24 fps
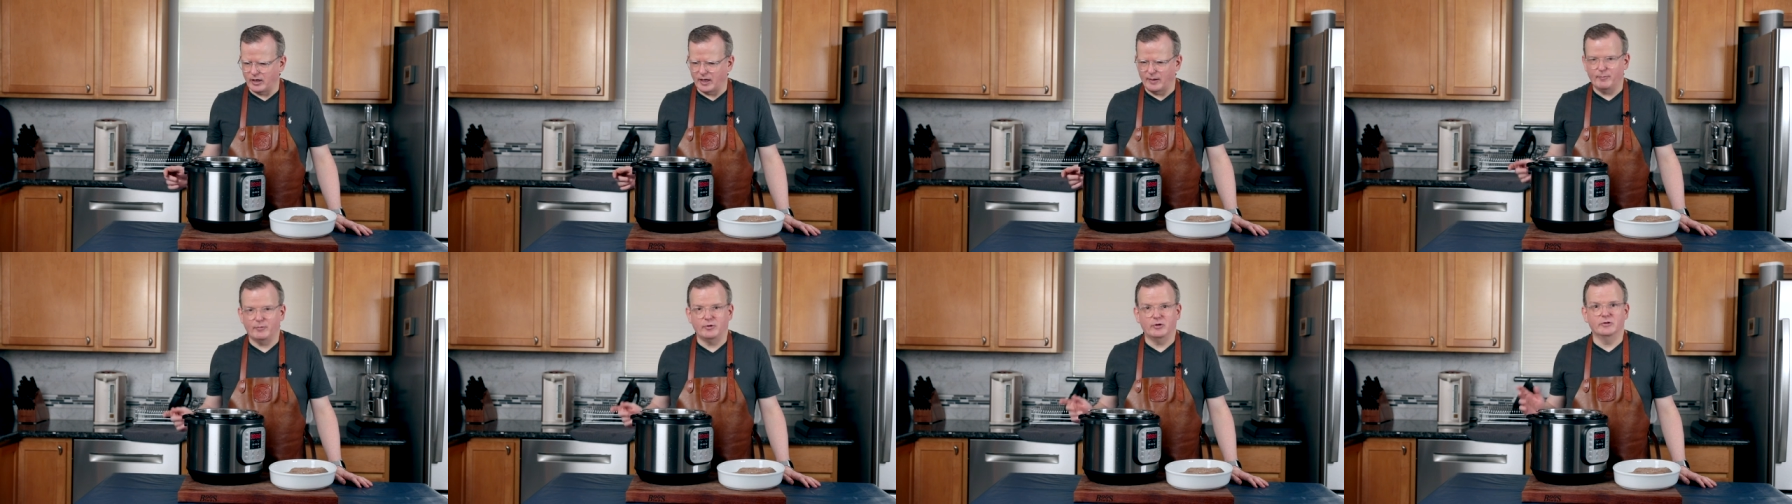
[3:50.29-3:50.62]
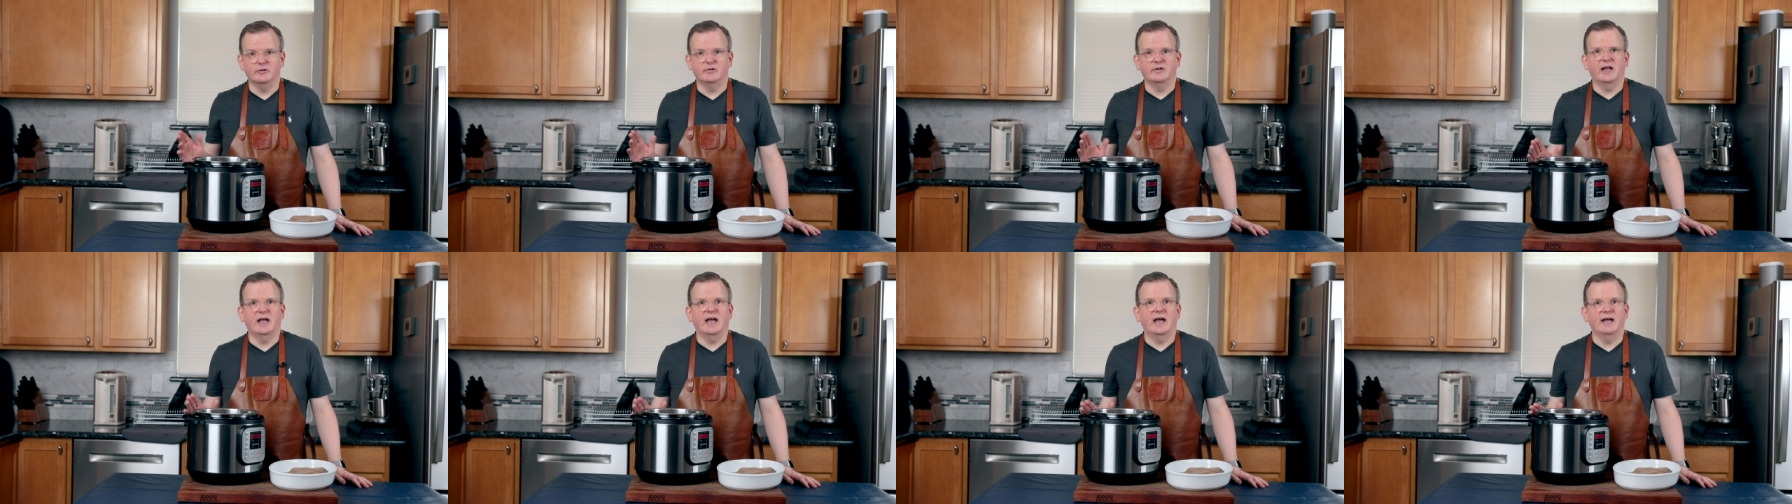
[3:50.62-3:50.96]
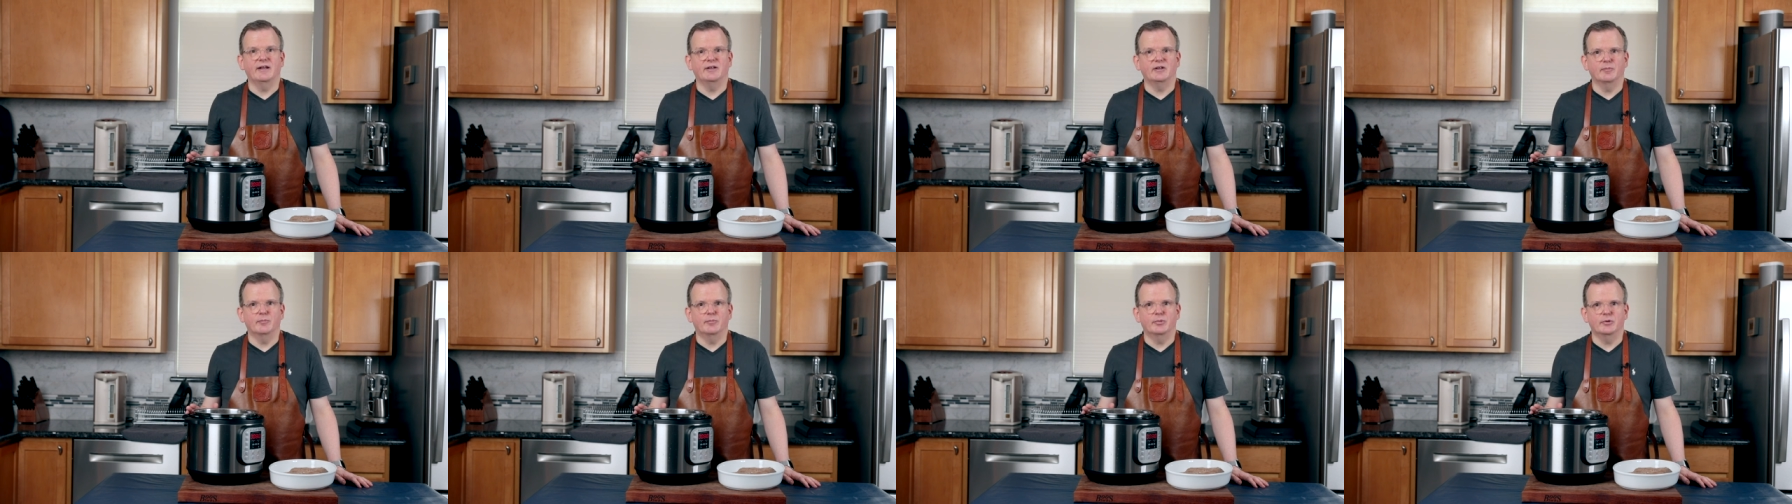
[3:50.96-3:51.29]
I'm going to
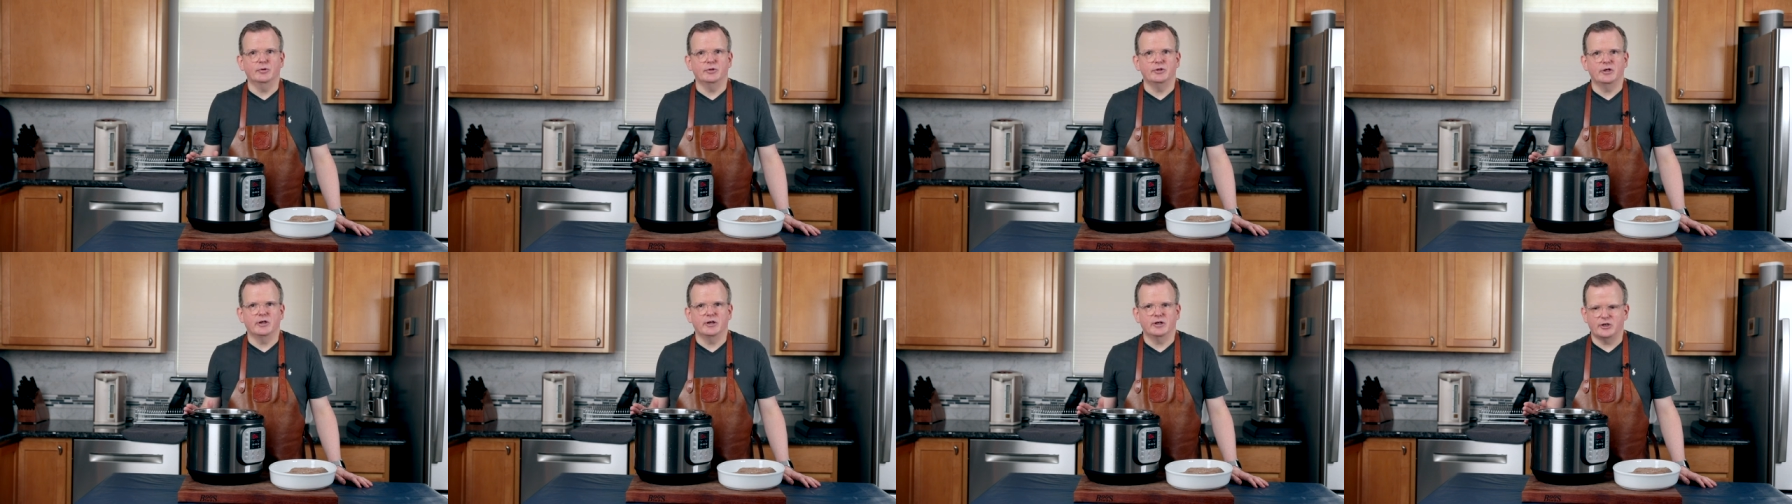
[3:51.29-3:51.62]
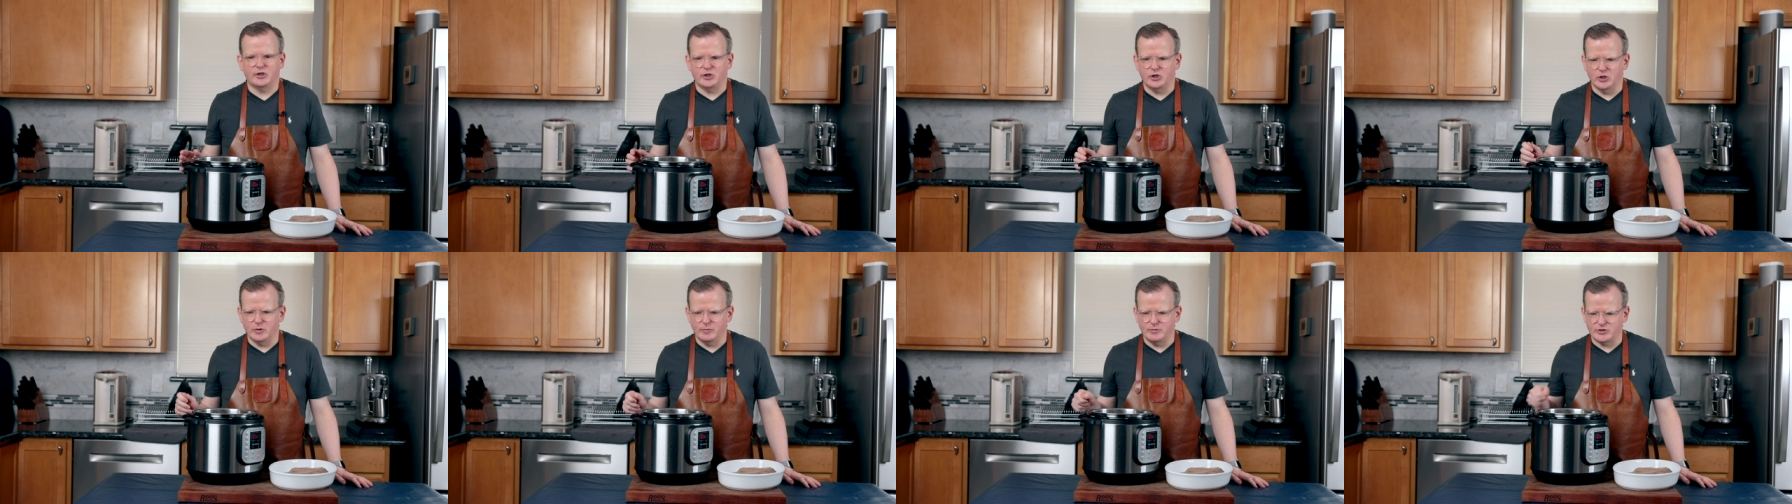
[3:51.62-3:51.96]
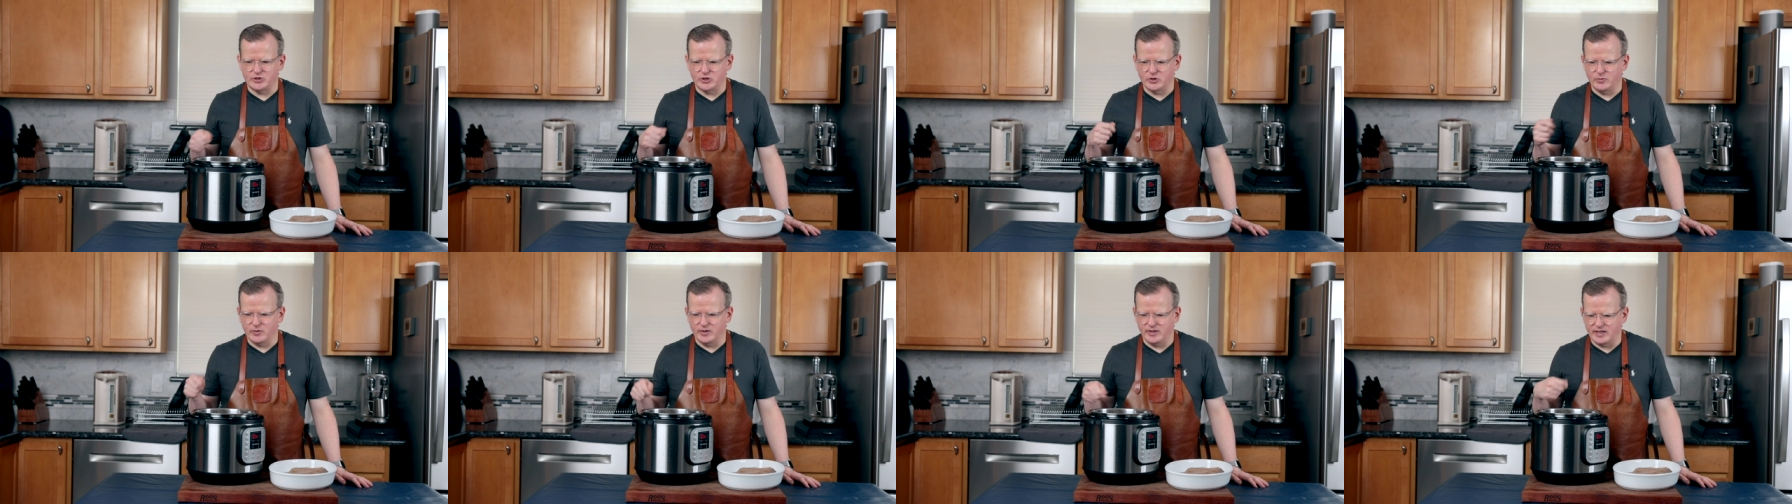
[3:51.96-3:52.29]
add the bouillon cubes
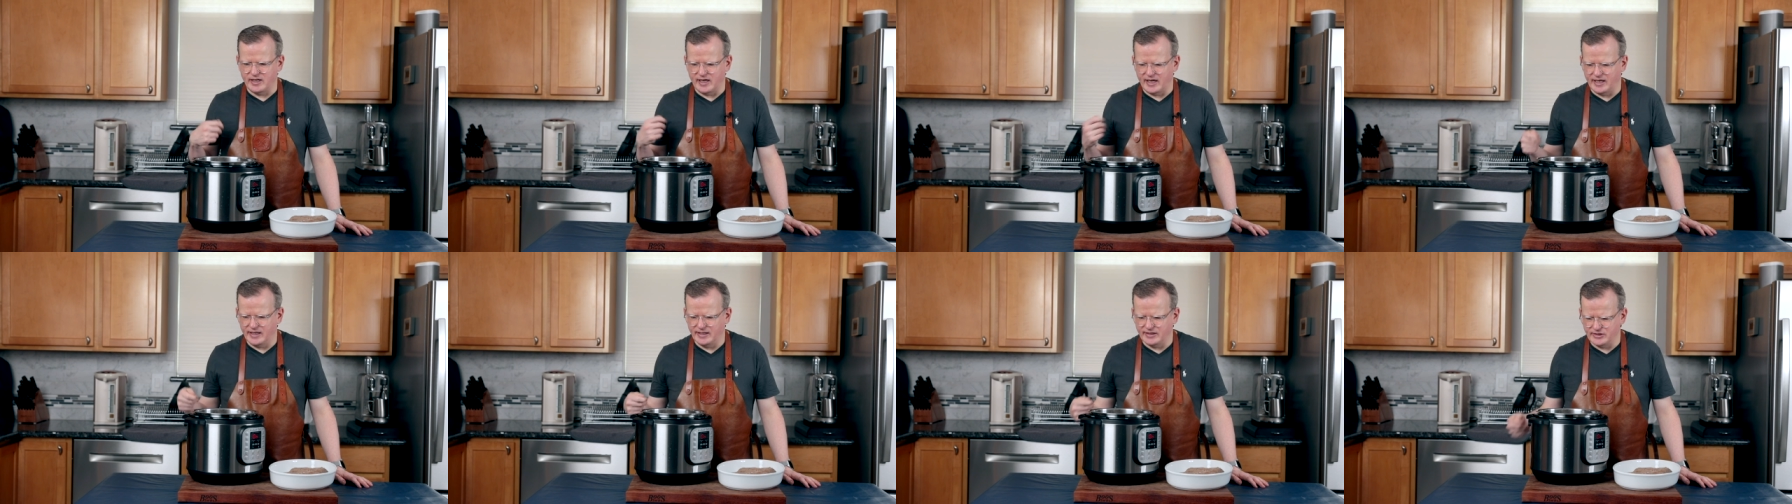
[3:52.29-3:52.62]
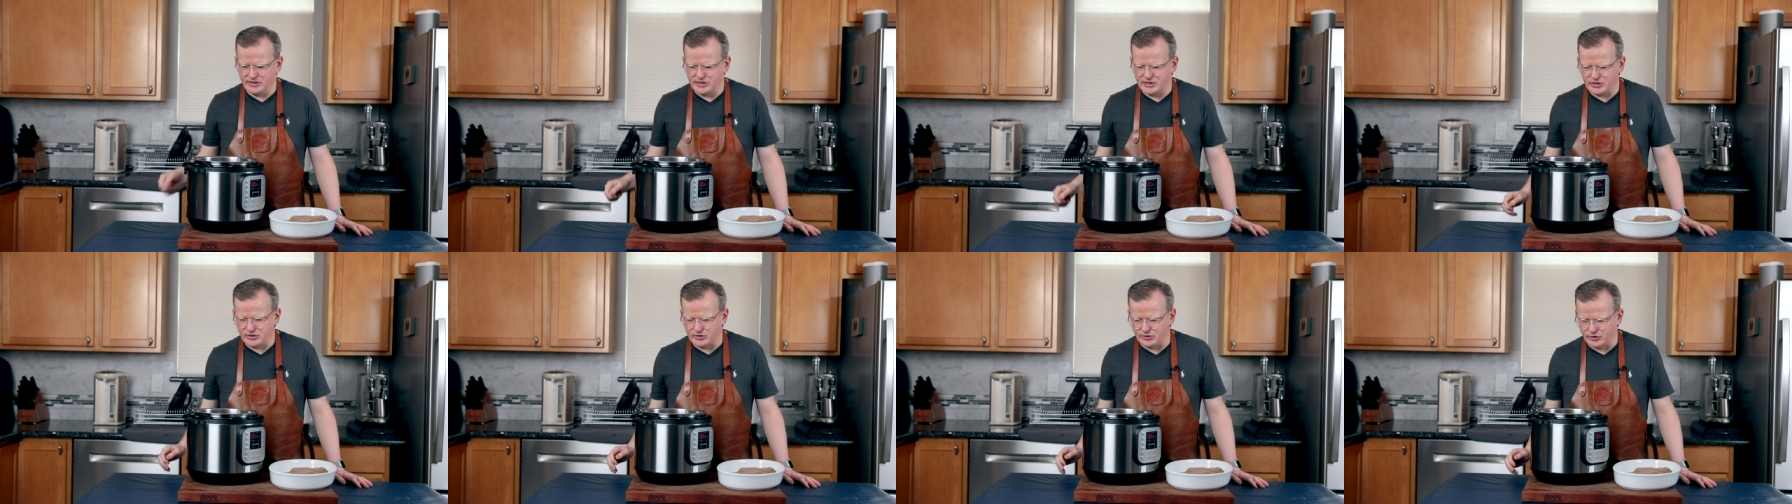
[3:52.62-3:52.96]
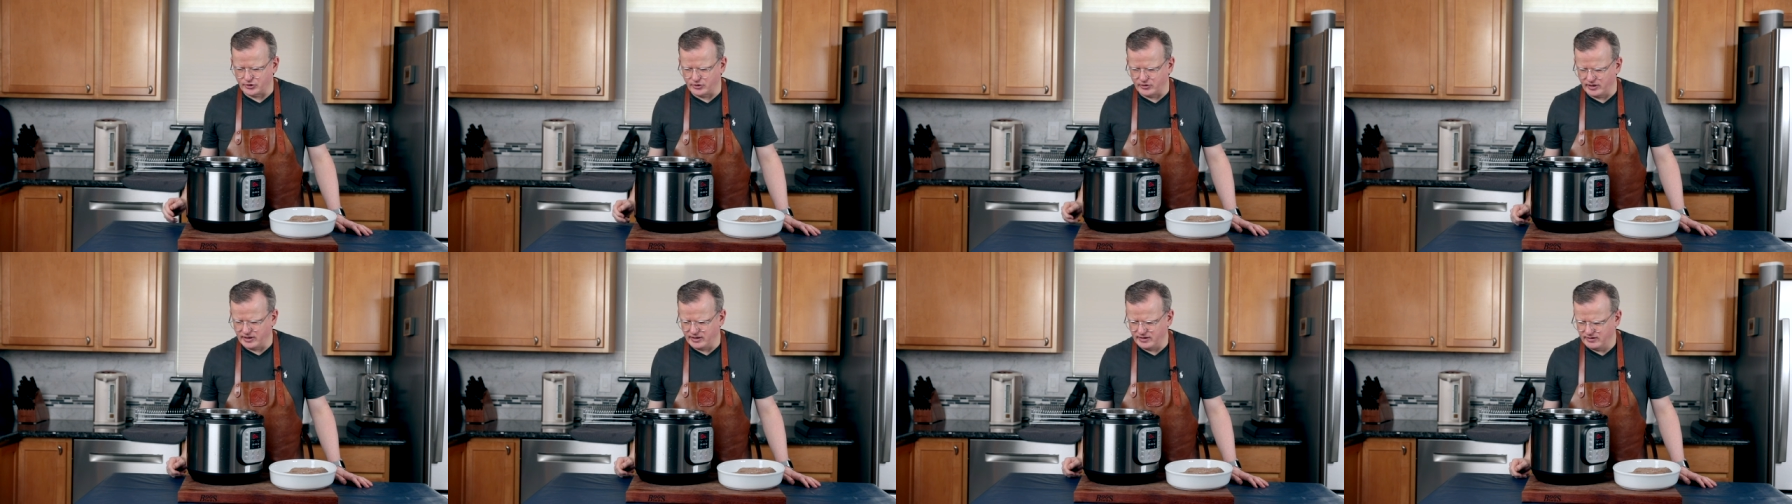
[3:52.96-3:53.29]
to it and
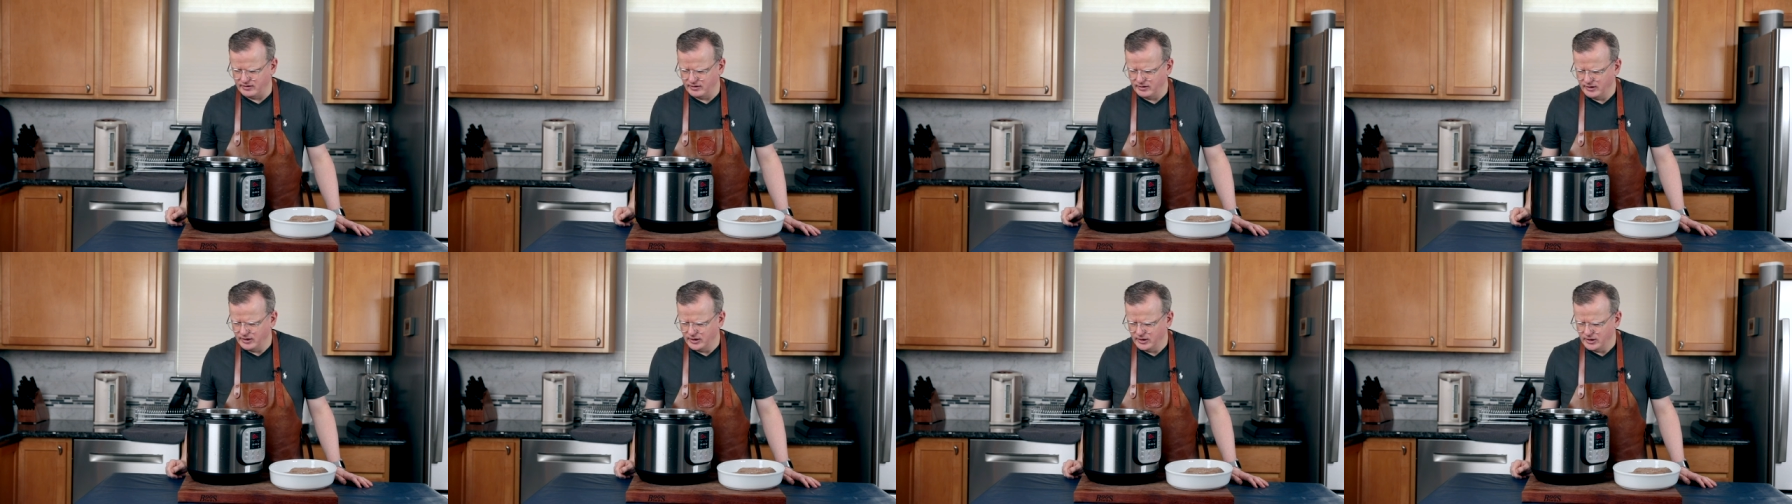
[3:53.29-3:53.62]
stir it